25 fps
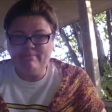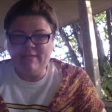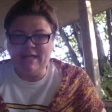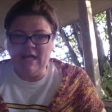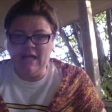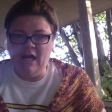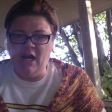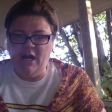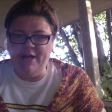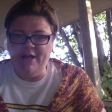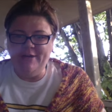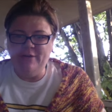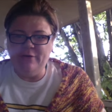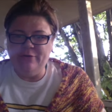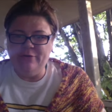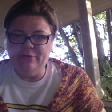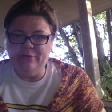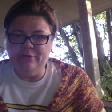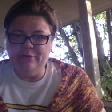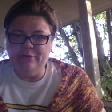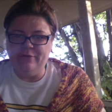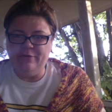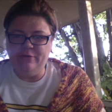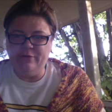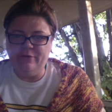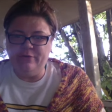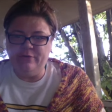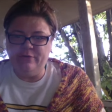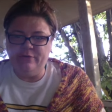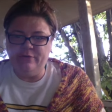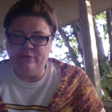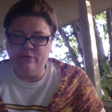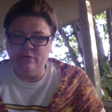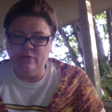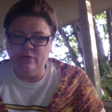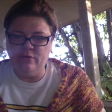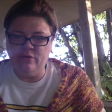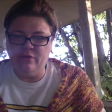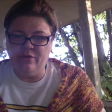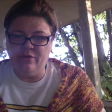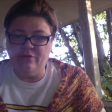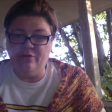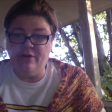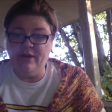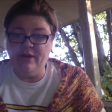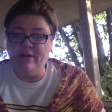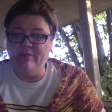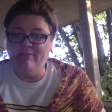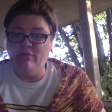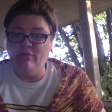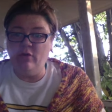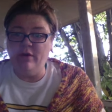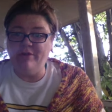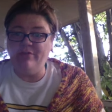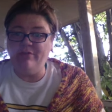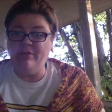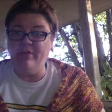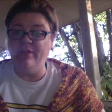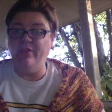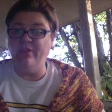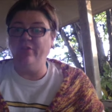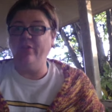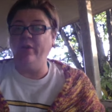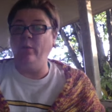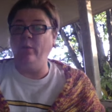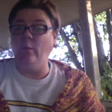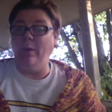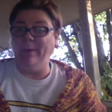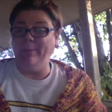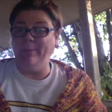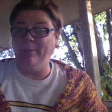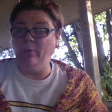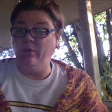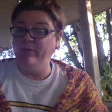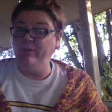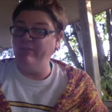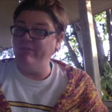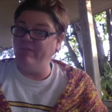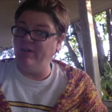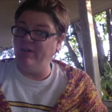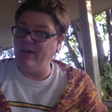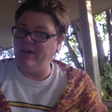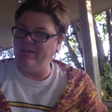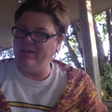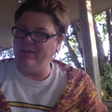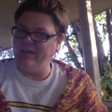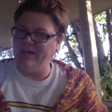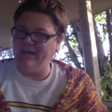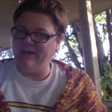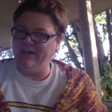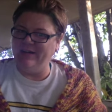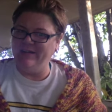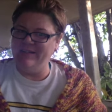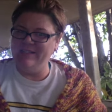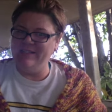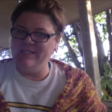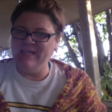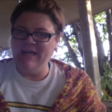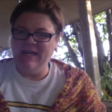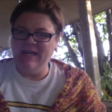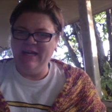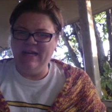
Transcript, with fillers: I used three 431.5 yards.